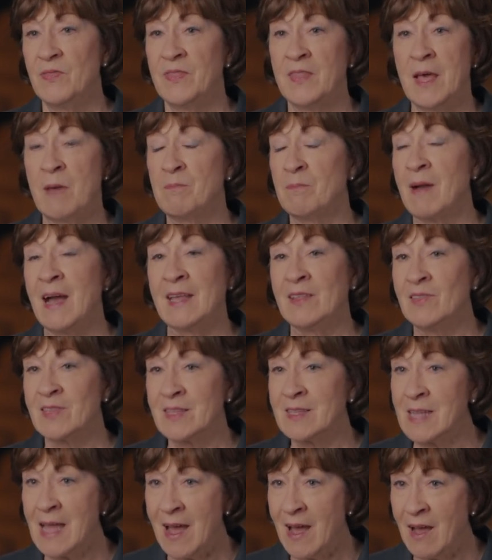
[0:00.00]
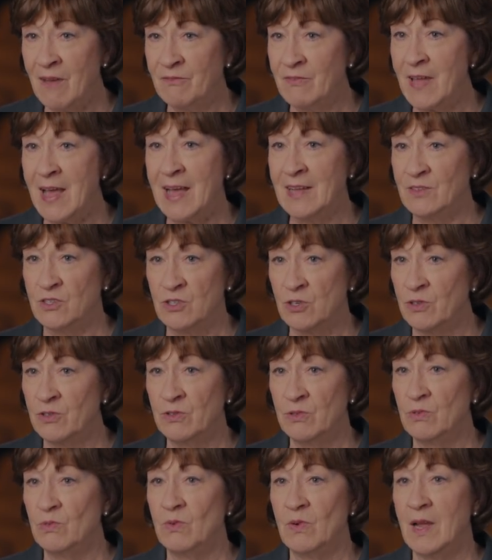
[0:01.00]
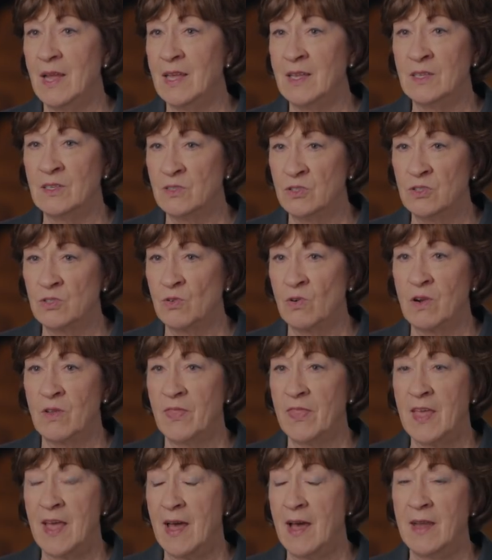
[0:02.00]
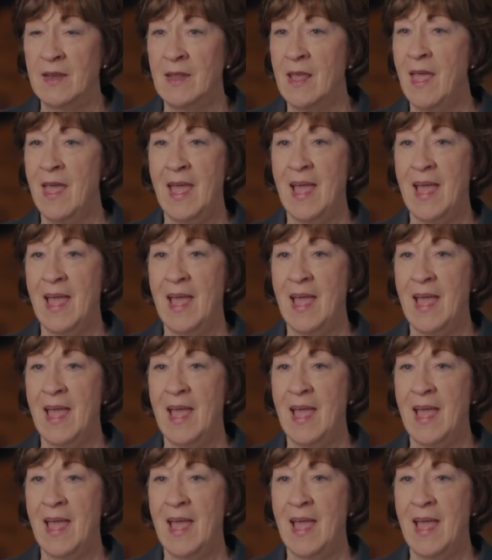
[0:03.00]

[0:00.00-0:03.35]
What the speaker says: that my staff had to endure that.